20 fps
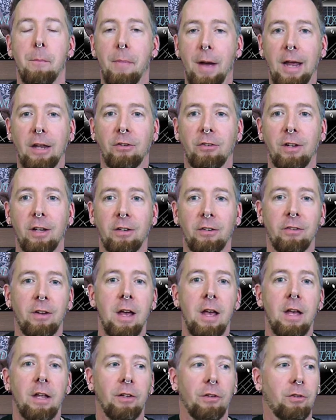the
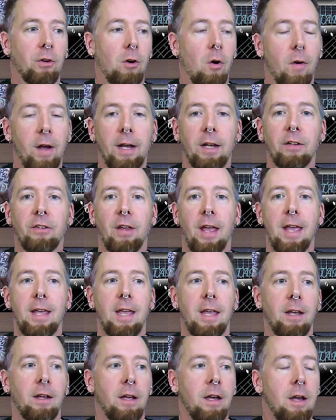basics, so going and
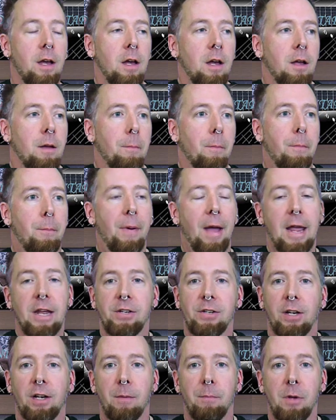taking
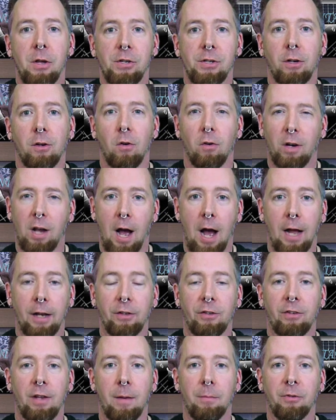basic musical
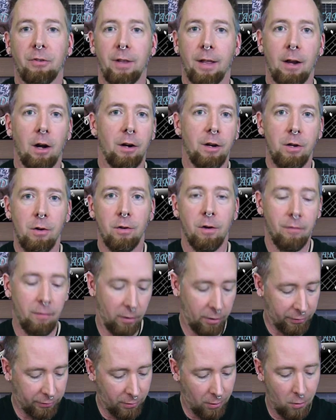concepts that are
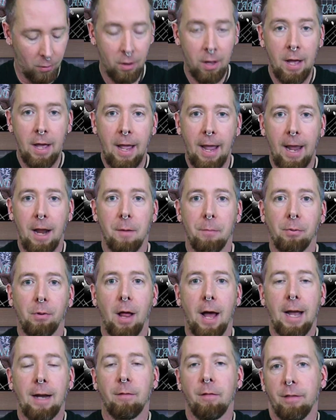universal and
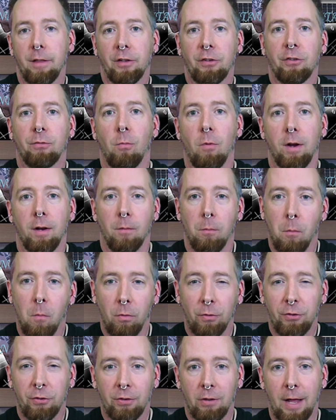applying to this
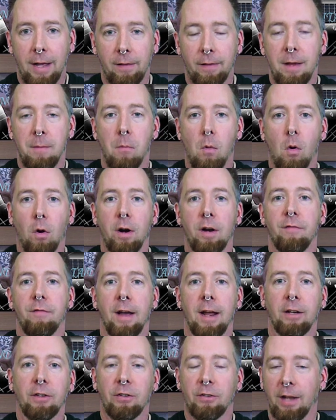slightly more
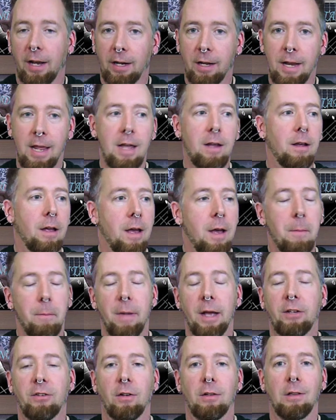advanced technique
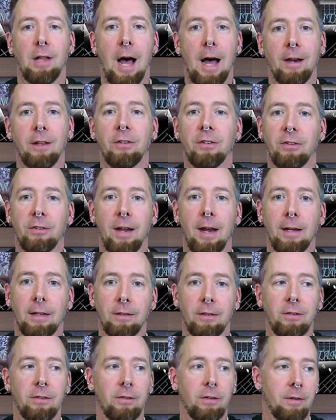makes a lot of
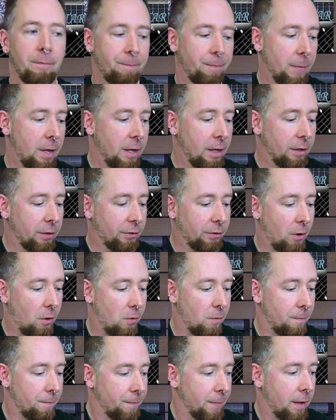sense.
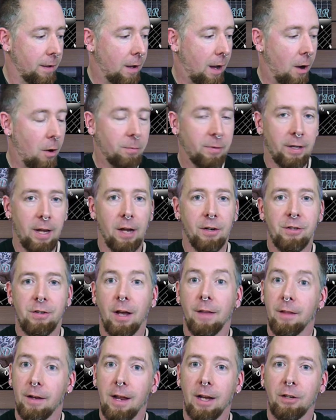So I hope to
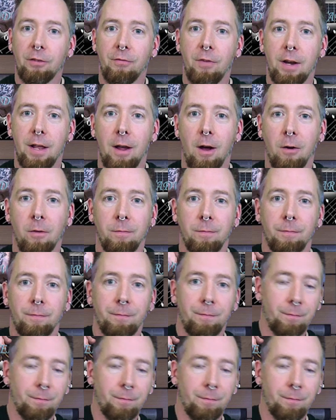catch you on the next video.